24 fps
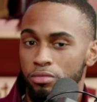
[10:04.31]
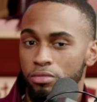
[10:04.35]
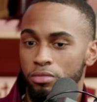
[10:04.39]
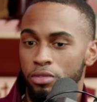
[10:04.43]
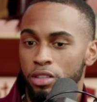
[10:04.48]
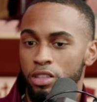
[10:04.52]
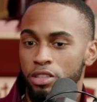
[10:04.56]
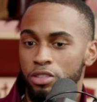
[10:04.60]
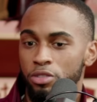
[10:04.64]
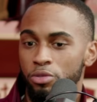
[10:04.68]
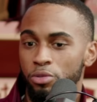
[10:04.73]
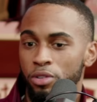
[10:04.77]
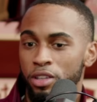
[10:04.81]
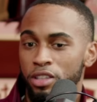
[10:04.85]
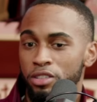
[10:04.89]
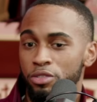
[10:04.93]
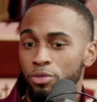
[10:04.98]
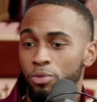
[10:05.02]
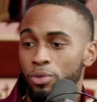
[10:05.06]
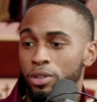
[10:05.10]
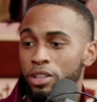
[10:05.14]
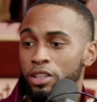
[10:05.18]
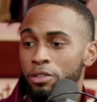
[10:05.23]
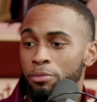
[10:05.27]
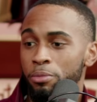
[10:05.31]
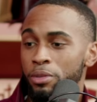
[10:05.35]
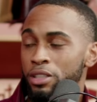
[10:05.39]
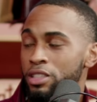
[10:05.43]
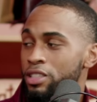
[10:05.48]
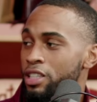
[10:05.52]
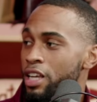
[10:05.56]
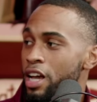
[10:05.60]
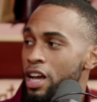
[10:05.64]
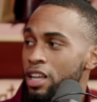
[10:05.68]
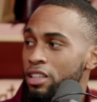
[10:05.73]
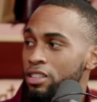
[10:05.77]
his winning
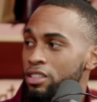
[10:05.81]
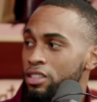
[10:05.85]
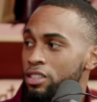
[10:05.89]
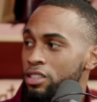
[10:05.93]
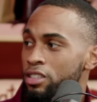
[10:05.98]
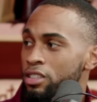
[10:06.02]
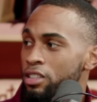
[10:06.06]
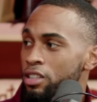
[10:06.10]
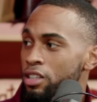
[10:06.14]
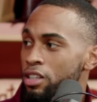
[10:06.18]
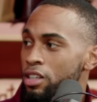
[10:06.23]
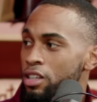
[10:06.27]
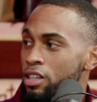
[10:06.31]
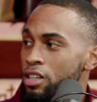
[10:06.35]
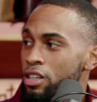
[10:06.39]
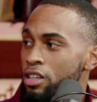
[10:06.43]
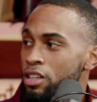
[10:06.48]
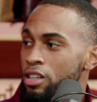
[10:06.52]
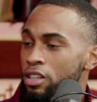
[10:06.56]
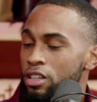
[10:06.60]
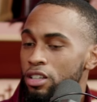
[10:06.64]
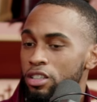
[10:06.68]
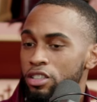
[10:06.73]
mentality, mm-hmm.